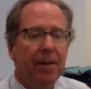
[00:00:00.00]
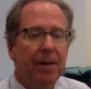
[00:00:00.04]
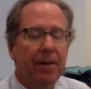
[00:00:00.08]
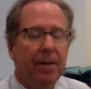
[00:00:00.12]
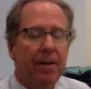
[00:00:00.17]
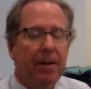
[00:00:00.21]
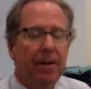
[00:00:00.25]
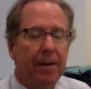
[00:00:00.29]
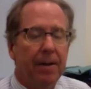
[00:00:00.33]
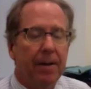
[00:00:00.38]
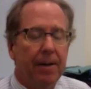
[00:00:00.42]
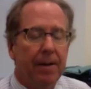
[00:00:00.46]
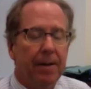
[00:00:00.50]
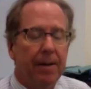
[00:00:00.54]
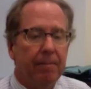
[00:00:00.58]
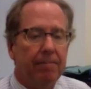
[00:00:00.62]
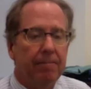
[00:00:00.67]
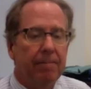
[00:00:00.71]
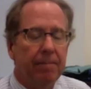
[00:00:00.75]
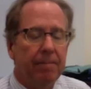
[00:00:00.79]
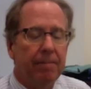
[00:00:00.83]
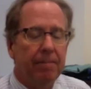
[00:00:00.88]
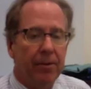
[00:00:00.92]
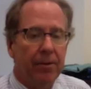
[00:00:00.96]

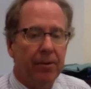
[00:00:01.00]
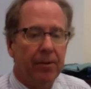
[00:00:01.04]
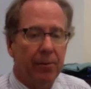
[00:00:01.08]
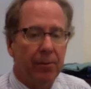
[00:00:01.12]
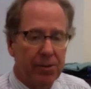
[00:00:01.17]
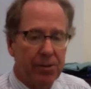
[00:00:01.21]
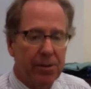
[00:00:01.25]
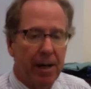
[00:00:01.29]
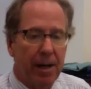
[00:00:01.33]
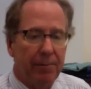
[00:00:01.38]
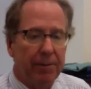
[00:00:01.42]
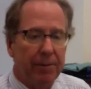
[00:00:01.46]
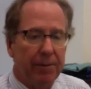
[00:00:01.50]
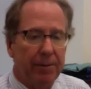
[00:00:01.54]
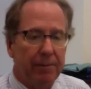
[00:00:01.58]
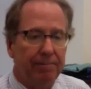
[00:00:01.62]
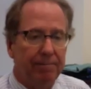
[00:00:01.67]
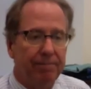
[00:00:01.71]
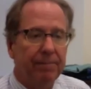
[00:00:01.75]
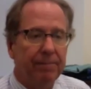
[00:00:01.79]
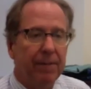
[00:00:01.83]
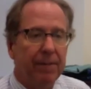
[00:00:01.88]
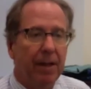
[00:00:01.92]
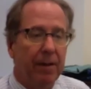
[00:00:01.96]
the receptor.
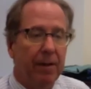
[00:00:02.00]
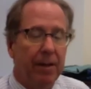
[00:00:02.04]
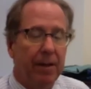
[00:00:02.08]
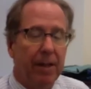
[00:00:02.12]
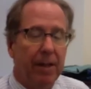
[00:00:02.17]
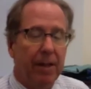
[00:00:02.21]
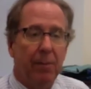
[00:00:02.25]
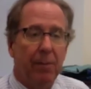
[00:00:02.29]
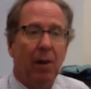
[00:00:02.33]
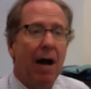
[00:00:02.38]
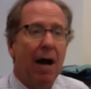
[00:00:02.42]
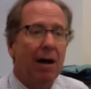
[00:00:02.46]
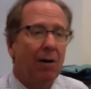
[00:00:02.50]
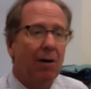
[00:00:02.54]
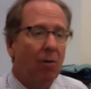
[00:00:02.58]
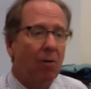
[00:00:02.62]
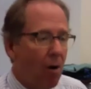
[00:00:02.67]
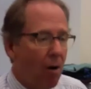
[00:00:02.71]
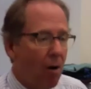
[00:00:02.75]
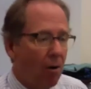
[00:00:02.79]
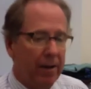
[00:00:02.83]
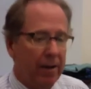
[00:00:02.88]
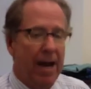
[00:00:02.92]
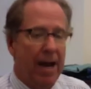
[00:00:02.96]
And they block
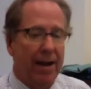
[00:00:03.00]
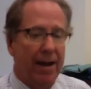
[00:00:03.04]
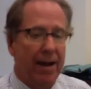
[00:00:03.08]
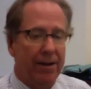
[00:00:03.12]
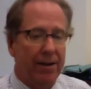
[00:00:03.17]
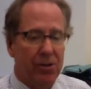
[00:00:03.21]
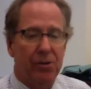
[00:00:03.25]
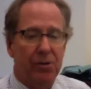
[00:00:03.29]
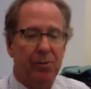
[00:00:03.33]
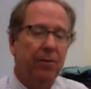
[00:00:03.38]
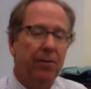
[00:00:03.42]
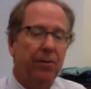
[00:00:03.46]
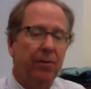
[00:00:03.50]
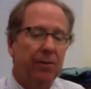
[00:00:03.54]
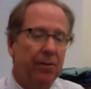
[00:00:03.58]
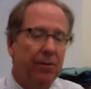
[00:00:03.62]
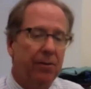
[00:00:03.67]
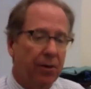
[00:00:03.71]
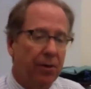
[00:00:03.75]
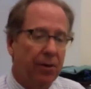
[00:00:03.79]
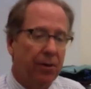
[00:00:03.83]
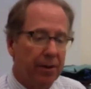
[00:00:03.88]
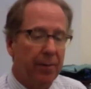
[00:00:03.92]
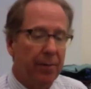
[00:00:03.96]
all the actions, both the
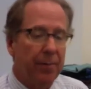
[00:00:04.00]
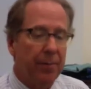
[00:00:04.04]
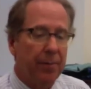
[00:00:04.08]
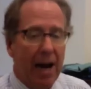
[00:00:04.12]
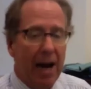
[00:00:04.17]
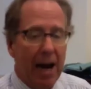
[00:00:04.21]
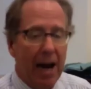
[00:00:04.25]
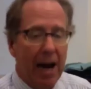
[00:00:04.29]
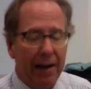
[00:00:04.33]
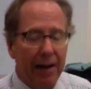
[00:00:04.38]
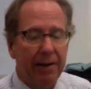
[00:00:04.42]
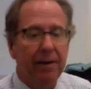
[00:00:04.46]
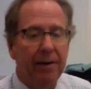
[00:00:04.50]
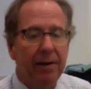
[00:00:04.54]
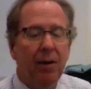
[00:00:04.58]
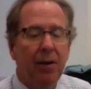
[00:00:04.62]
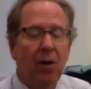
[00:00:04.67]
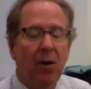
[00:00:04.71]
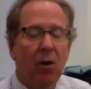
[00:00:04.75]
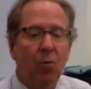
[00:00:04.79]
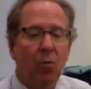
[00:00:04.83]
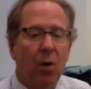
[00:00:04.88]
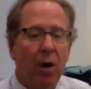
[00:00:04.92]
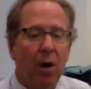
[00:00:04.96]
good and the bad.
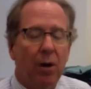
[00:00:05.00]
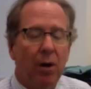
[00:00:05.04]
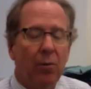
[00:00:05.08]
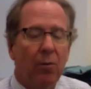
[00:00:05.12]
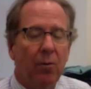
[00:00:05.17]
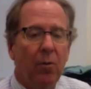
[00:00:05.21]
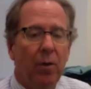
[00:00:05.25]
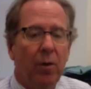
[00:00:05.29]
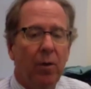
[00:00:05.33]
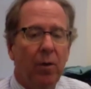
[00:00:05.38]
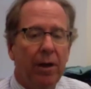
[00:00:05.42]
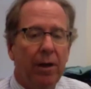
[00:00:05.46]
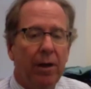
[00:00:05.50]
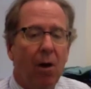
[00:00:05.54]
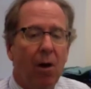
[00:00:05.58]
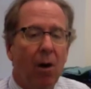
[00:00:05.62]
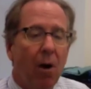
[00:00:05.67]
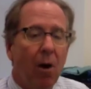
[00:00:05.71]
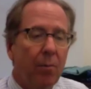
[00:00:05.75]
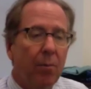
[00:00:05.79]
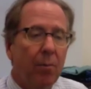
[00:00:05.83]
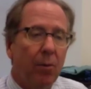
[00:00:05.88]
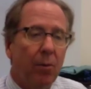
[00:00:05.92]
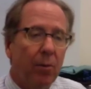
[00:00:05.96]
What we
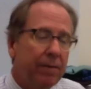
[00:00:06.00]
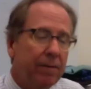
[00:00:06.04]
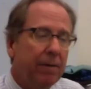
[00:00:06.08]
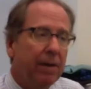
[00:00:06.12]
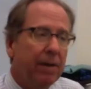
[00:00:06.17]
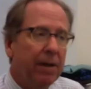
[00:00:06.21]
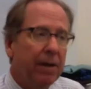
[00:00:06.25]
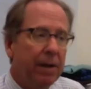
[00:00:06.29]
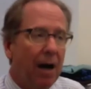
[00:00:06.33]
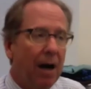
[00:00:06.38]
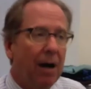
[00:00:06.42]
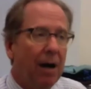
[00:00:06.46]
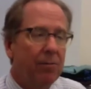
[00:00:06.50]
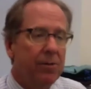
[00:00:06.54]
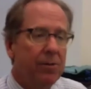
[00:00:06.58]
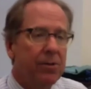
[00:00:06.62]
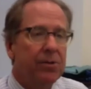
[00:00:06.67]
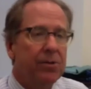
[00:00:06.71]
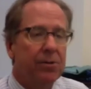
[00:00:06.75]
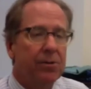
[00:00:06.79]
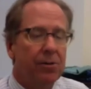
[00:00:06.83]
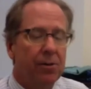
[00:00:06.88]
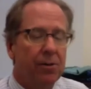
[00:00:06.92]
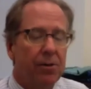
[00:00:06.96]
hope, or we think our
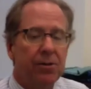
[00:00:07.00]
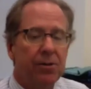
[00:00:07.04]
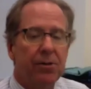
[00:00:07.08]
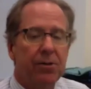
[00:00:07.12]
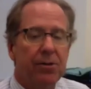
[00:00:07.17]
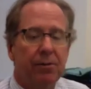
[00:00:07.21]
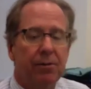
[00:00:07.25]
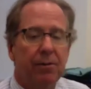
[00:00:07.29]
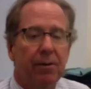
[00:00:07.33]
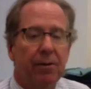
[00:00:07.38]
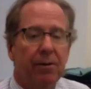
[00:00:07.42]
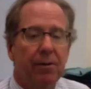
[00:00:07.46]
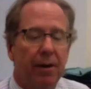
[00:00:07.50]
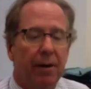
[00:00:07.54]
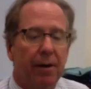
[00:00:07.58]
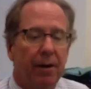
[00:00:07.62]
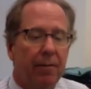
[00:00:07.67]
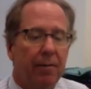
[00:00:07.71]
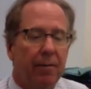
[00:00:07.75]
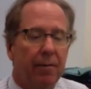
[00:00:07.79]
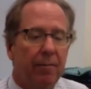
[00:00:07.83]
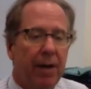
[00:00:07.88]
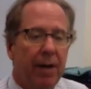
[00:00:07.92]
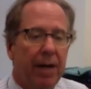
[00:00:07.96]
research
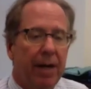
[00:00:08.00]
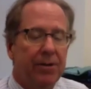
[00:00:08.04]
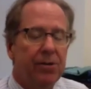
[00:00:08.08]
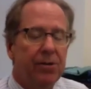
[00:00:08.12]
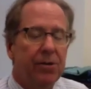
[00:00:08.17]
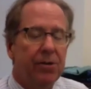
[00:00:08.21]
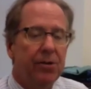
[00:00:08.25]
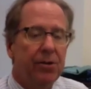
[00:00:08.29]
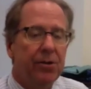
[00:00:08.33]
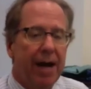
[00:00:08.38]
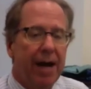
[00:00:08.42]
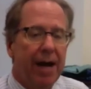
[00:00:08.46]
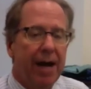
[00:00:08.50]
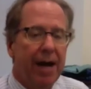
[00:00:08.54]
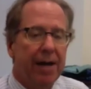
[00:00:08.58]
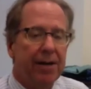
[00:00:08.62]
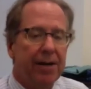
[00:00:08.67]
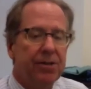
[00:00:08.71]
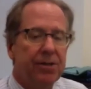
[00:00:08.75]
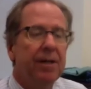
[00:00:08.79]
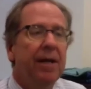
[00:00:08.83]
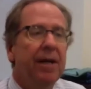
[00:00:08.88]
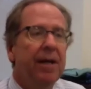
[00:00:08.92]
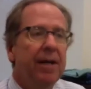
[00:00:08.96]
may
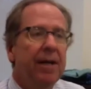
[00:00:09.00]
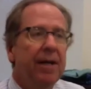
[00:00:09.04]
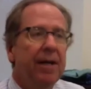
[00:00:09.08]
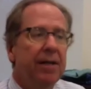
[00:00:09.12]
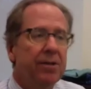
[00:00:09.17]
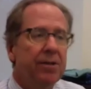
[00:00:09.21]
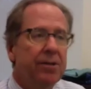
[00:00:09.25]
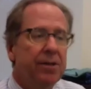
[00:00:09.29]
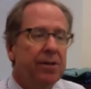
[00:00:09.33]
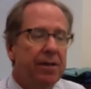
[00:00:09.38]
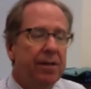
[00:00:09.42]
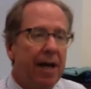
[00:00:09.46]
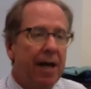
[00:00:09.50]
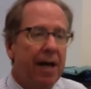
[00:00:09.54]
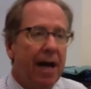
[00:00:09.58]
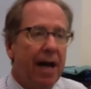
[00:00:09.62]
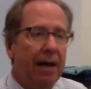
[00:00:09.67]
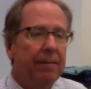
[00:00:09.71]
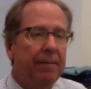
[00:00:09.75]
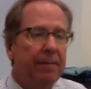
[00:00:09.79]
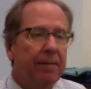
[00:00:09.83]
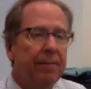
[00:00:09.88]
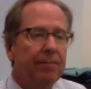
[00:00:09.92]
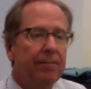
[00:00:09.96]
suggest, is
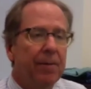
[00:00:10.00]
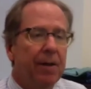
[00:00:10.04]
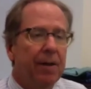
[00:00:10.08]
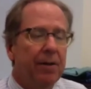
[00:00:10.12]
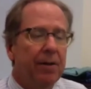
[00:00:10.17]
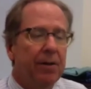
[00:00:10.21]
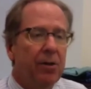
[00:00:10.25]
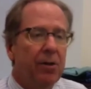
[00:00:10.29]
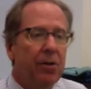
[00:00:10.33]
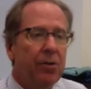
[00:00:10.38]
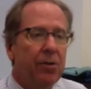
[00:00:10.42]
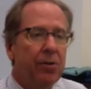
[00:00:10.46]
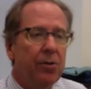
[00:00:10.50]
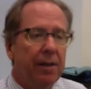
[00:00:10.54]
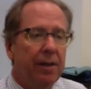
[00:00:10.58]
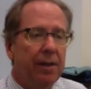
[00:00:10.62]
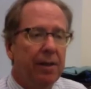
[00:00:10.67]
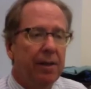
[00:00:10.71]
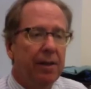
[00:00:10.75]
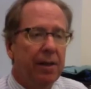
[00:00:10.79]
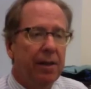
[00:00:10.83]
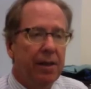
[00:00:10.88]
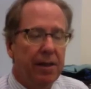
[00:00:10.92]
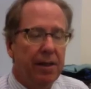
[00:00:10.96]
that
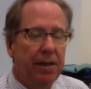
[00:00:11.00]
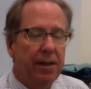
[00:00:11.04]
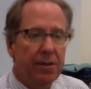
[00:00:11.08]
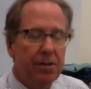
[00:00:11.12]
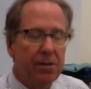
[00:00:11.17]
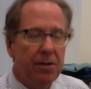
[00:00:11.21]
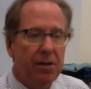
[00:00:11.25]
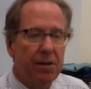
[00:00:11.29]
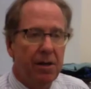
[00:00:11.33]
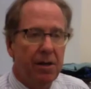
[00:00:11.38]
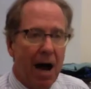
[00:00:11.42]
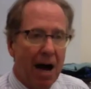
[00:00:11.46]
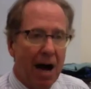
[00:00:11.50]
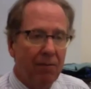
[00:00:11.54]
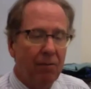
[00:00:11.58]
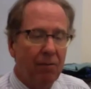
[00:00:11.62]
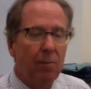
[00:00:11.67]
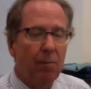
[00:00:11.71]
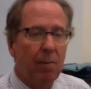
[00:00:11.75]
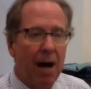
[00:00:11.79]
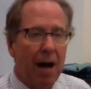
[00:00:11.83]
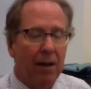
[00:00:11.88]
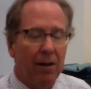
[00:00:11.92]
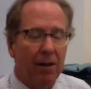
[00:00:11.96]
using these
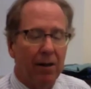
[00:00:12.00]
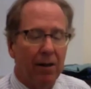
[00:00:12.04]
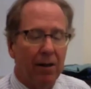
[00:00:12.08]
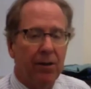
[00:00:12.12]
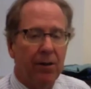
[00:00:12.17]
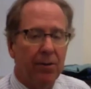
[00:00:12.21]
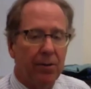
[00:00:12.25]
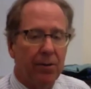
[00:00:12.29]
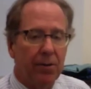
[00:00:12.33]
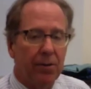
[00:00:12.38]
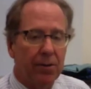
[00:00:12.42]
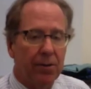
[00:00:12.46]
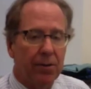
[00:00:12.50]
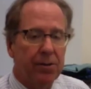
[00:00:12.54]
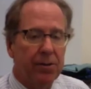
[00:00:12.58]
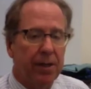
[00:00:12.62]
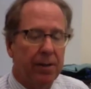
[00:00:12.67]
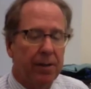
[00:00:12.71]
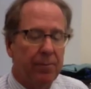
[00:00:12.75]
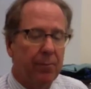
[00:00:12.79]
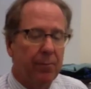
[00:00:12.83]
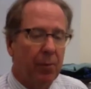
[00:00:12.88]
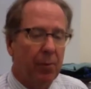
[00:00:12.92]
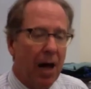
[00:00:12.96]
novel molecules
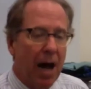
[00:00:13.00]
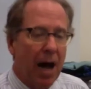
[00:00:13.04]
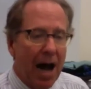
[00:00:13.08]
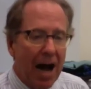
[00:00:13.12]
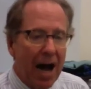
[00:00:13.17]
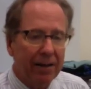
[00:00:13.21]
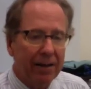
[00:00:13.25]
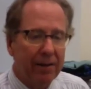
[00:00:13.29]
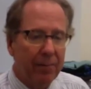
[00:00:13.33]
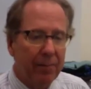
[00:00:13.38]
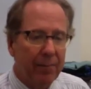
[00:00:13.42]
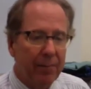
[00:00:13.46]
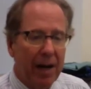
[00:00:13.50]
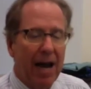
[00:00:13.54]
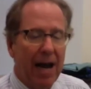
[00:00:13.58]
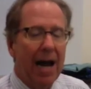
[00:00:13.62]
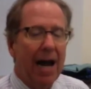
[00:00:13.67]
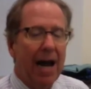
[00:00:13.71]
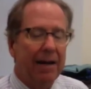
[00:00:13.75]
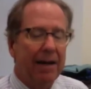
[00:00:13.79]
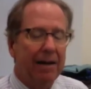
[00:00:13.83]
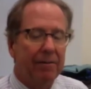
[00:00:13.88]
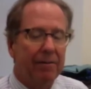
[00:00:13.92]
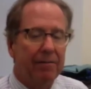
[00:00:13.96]
that block the
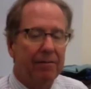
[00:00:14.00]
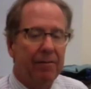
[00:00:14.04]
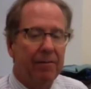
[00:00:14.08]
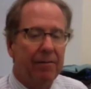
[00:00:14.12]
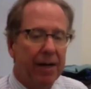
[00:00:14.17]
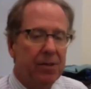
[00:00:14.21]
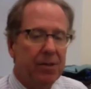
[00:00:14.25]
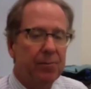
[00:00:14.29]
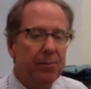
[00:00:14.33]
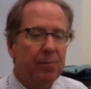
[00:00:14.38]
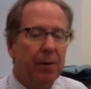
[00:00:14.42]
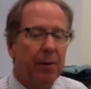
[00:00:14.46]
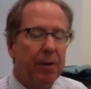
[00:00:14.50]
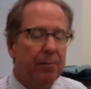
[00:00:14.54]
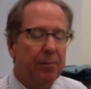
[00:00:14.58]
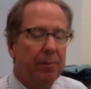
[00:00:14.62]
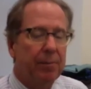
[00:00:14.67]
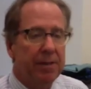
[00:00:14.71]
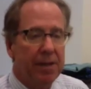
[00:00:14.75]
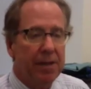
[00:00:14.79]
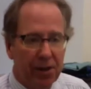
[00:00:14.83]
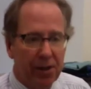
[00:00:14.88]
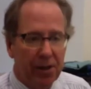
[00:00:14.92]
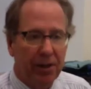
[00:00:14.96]
bad effects but
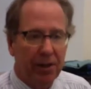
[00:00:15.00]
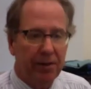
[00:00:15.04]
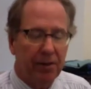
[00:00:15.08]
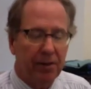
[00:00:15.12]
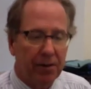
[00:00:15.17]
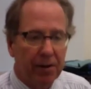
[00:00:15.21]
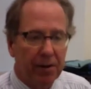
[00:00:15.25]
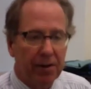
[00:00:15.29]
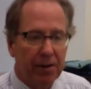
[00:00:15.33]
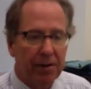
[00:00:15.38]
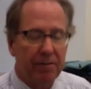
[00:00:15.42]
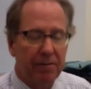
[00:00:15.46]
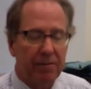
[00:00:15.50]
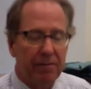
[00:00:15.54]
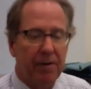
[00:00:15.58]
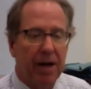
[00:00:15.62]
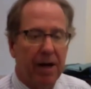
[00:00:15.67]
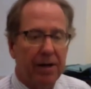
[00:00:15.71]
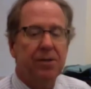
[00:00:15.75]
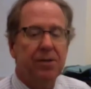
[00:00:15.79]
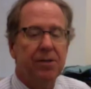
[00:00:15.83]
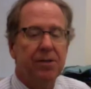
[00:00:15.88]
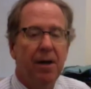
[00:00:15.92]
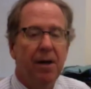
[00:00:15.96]
potentiate the good
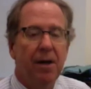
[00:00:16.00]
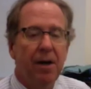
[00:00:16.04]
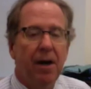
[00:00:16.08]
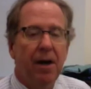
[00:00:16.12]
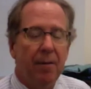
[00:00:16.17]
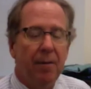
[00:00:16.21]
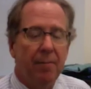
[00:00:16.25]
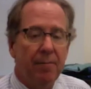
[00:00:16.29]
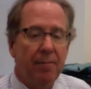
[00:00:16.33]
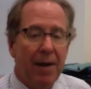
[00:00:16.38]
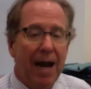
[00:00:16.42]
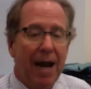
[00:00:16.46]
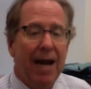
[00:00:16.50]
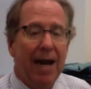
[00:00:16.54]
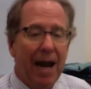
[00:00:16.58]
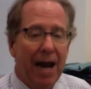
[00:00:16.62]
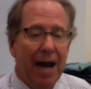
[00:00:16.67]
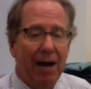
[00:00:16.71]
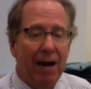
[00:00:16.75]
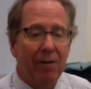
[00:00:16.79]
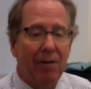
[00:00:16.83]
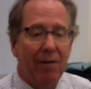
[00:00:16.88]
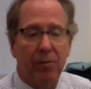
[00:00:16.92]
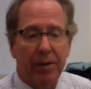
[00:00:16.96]
effects may
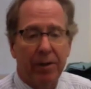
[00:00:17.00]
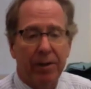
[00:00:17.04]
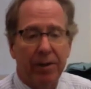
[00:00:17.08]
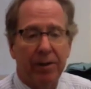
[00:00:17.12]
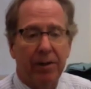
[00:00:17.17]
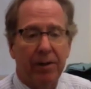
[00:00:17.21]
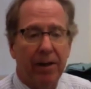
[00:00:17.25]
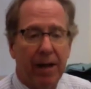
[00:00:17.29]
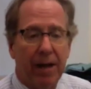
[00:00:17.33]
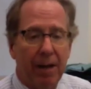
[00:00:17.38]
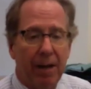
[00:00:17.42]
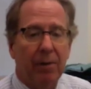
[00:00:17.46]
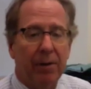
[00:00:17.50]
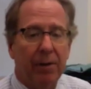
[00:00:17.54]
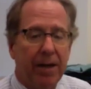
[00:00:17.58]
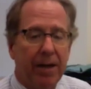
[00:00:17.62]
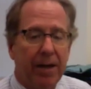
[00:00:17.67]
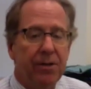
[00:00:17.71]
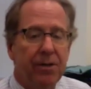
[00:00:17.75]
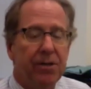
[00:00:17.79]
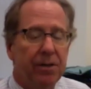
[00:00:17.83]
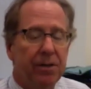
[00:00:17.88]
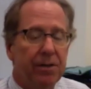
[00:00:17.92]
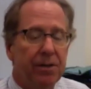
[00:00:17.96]
have real
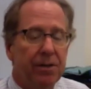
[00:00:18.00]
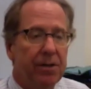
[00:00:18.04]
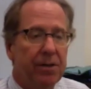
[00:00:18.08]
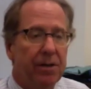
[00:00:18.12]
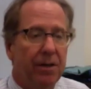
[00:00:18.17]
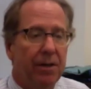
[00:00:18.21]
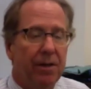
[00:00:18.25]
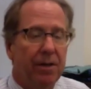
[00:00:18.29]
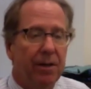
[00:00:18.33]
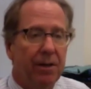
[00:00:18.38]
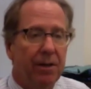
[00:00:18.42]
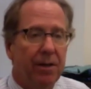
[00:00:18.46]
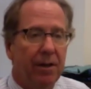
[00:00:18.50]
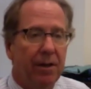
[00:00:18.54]
applications in